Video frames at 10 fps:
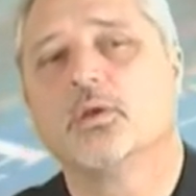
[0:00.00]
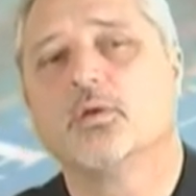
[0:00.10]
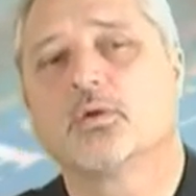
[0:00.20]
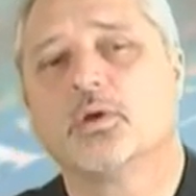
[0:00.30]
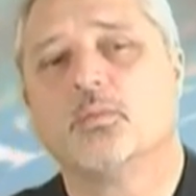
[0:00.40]

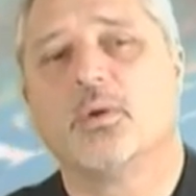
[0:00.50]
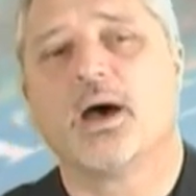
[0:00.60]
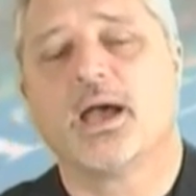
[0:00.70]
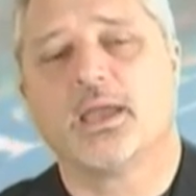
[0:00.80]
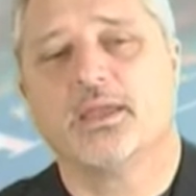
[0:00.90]
You could
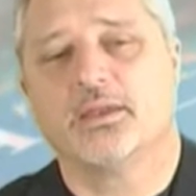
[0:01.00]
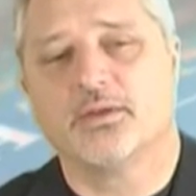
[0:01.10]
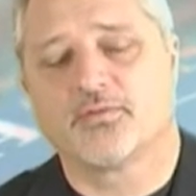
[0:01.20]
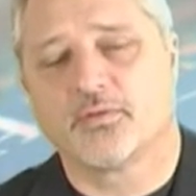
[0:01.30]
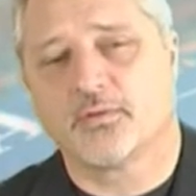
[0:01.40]
buy
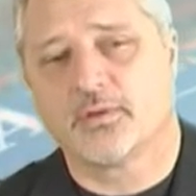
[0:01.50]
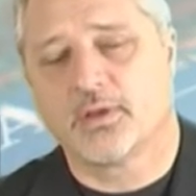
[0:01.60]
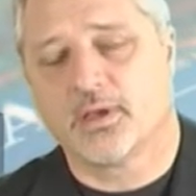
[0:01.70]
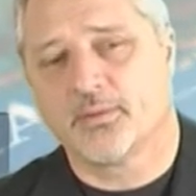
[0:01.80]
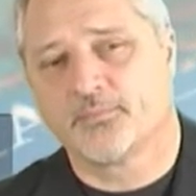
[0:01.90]

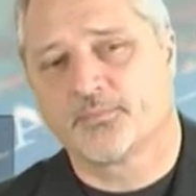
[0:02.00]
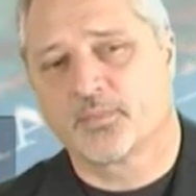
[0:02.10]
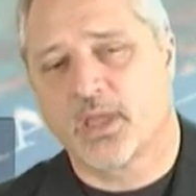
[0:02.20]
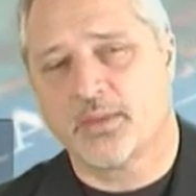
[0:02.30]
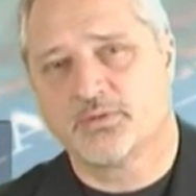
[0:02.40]
different
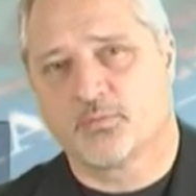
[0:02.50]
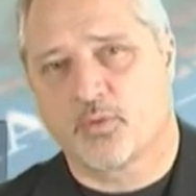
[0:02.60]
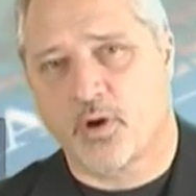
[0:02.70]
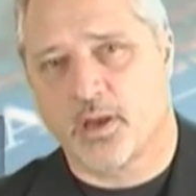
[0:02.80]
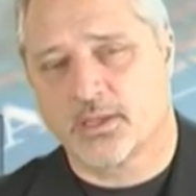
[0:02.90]
types
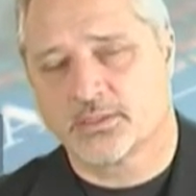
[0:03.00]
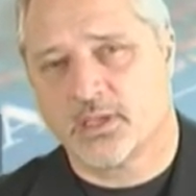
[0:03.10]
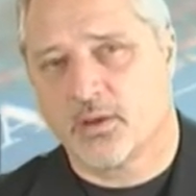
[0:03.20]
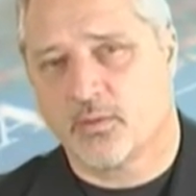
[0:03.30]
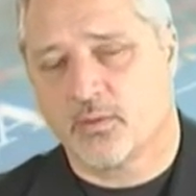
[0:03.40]
of products
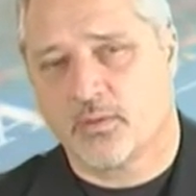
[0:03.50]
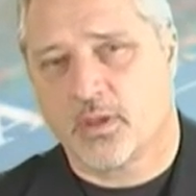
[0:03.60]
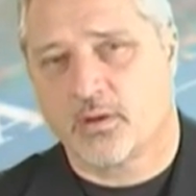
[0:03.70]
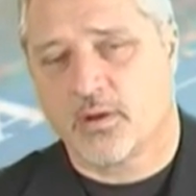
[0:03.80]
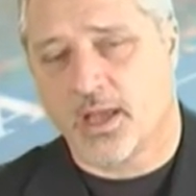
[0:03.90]
that
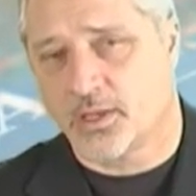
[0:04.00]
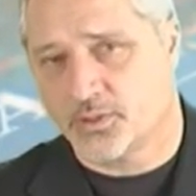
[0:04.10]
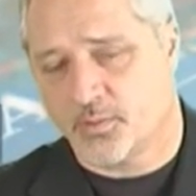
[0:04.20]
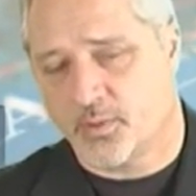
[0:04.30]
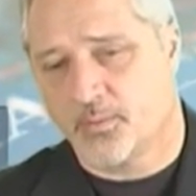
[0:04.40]
are
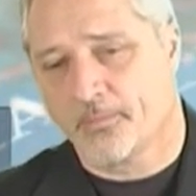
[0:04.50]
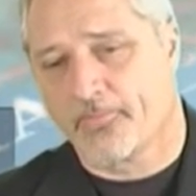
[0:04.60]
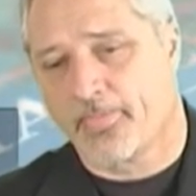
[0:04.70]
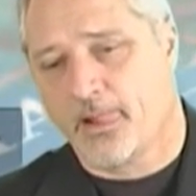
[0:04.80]
eligible,